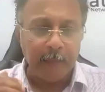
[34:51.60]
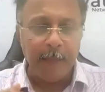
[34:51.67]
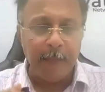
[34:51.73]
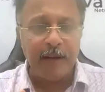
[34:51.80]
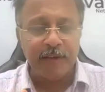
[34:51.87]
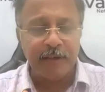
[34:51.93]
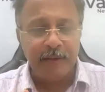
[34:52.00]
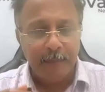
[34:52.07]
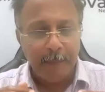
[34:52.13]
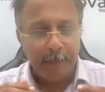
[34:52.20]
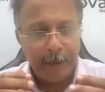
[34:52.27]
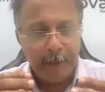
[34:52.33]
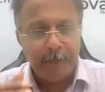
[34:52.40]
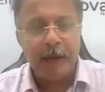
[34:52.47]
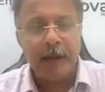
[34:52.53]
Imagine
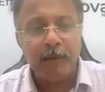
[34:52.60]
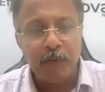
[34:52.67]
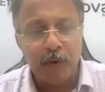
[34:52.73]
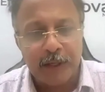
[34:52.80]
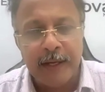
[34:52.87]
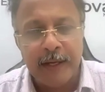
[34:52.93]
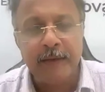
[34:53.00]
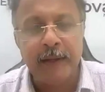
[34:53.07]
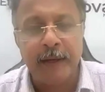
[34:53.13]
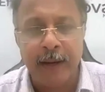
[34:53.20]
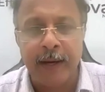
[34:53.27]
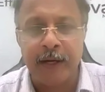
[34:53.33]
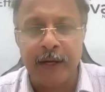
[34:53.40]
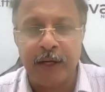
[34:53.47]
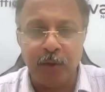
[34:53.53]
people are working in the
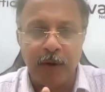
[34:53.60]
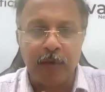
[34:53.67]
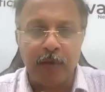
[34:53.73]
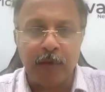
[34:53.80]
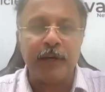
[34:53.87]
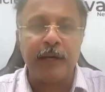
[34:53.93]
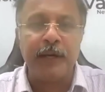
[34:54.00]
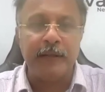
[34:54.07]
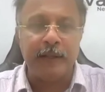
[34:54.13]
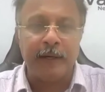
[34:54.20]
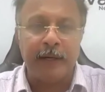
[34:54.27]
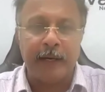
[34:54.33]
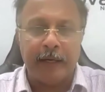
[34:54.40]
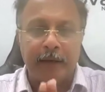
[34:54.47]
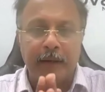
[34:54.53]
night. You are working in
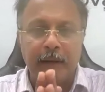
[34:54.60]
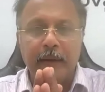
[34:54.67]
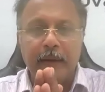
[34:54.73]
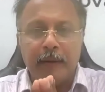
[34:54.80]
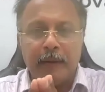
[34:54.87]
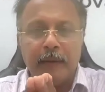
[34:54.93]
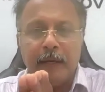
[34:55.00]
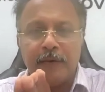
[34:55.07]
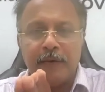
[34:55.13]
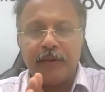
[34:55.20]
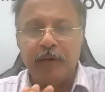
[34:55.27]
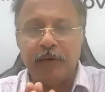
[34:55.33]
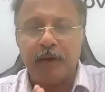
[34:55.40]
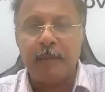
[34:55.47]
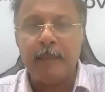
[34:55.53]
the night. Let's
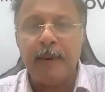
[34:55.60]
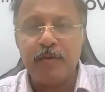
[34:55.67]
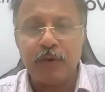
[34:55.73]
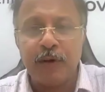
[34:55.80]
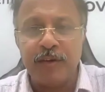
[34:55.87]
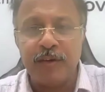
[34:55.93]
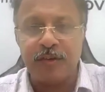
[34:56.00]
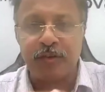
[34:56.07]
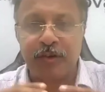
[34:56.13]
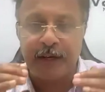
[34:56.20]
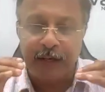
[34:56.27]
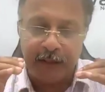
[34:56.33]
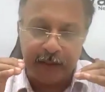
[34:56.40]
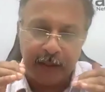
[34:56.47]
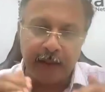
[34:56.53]
say now Rama Suresh is
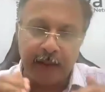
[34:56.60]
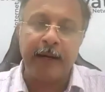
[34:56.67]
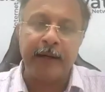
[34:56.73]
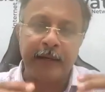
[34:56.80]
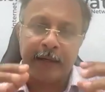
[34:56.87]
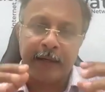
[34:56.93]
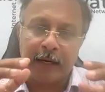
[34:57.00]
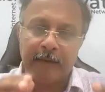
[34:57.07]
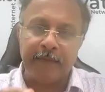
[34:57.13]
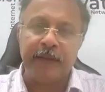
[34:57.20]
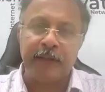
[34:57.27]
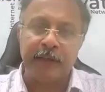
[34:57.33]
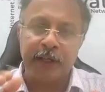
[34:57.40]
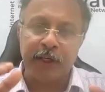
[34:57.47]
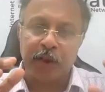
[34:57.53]
sitting in the night at
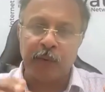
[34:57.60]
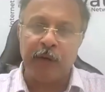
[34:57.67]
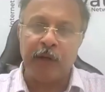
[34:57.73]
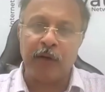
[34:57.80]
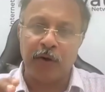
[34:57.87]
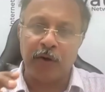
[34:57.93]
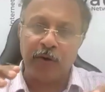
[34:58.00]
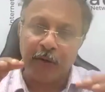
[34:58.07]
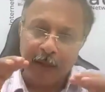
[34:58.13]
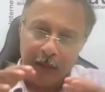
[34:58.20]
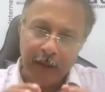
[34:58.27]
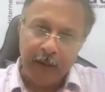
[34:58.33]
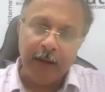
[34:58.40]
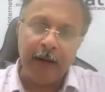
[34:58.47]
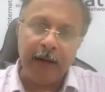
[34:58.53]
11:30, 12 o'clock
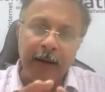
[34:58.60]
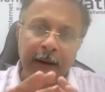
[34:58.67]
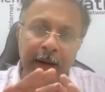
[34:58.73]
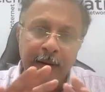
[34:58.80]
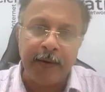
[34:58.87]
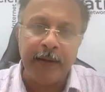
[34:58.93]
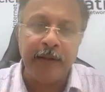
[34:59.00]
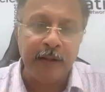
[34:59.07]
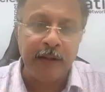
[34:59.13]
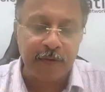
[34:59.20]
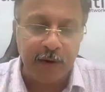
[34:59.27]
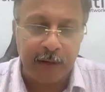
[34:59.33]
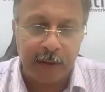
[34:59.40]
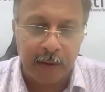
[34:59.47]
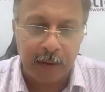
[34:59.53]
and entering
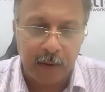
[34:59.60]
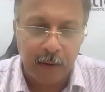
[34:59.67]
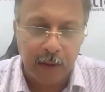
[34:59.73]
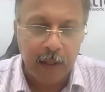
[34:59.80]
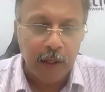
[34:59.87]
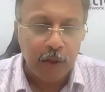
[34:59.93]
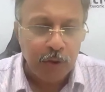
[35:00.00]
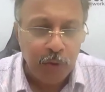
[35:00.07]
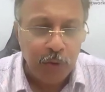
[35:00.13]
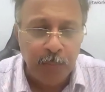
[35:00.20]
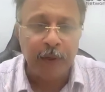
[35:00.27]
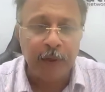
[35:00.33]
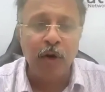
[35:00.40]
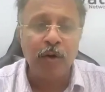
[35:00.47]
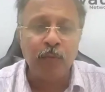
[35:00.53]
this data. You
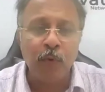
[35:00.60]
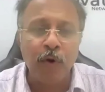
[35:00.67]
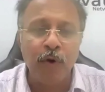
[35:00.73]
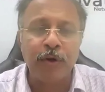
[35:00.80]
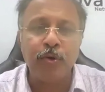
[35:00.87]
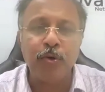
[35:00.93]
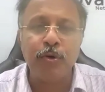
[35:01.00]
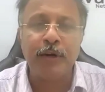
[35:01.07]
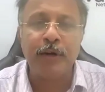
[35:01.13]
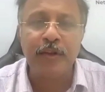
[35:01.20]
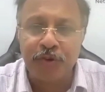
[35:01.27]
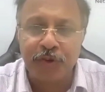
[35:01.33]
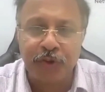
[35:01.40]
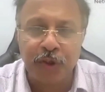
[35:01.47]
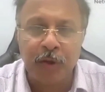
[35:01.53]
may not want to
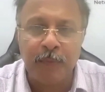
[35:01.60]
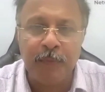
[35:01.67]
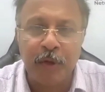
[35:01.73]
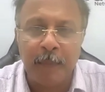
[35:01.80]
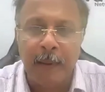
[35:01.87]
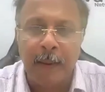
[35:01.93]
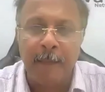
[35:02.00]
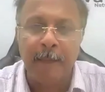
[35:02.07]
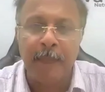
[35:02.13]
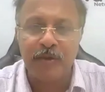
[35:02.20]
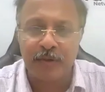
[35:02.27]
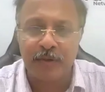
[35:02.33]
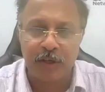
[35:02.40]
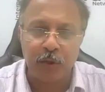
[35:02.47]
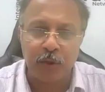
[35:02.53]
disturb your
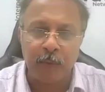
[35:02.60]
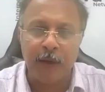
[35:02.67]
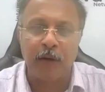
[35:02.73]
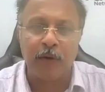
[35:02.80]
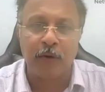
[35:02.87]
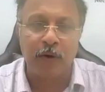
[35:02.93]
members at 12